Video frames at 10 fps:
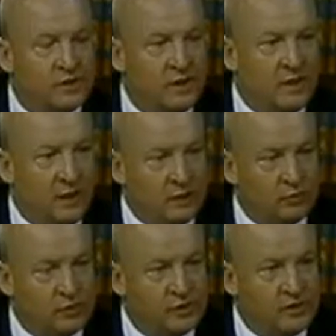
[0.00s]
seeing
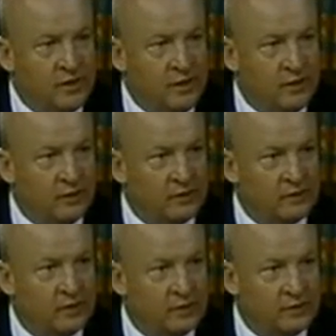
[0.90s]
is
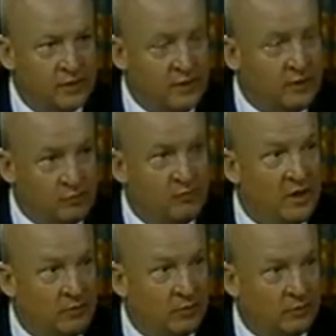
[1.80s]
that Satan's
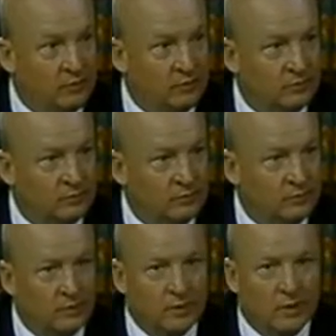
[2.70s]
people
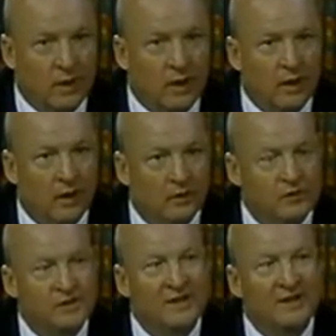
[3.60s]
are
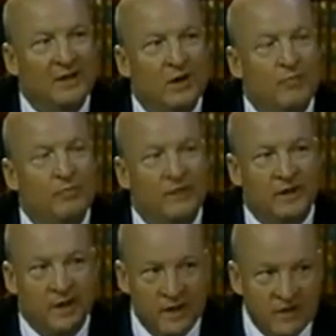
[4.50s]
setting up
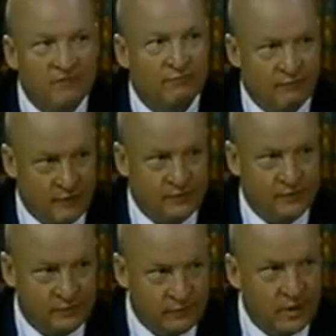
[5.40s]
the
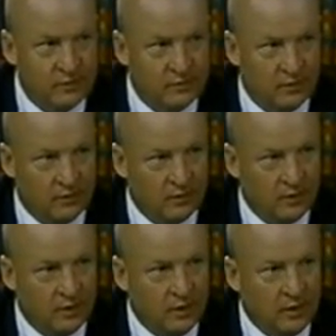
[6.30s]
infrastructure
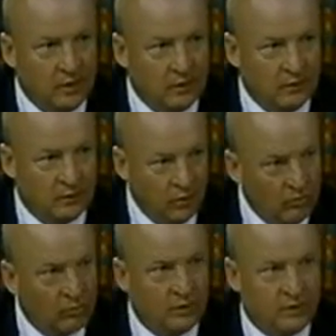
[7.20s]

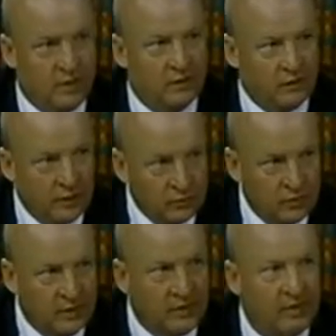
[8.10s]
globally now, the
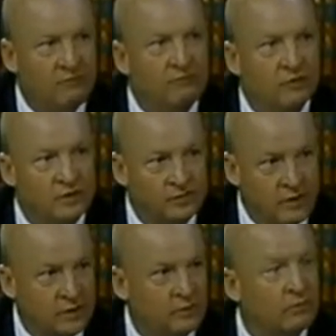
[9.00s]
electronic
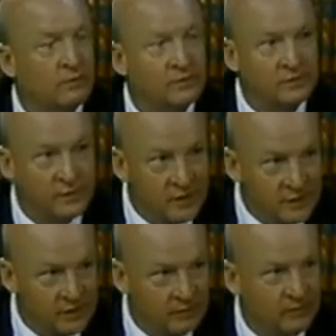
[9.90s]
infrastructure or the
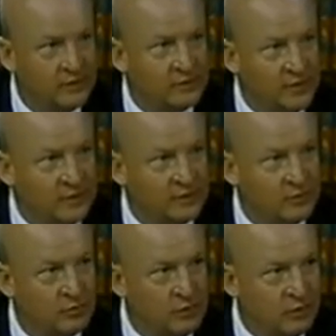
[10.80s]
system that Satan
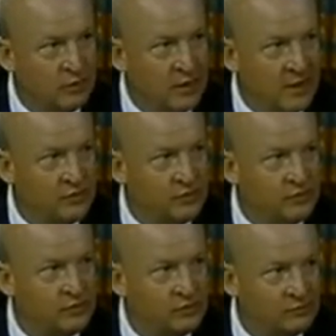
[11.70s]
is going to utilize
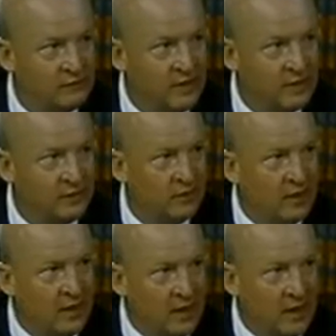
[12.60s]
to surveil
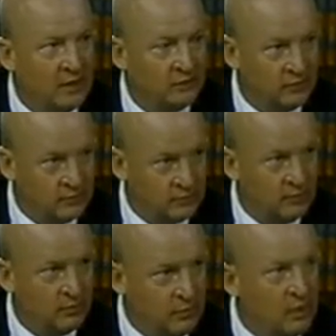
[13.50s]
and
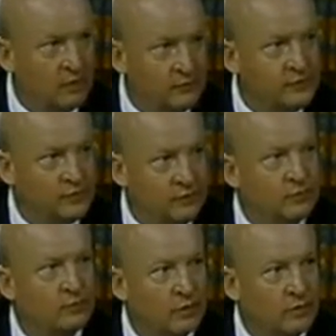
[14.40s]
control all of us in the
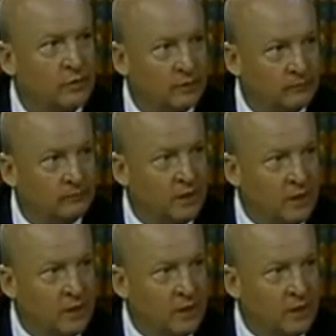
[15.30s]
New World Order.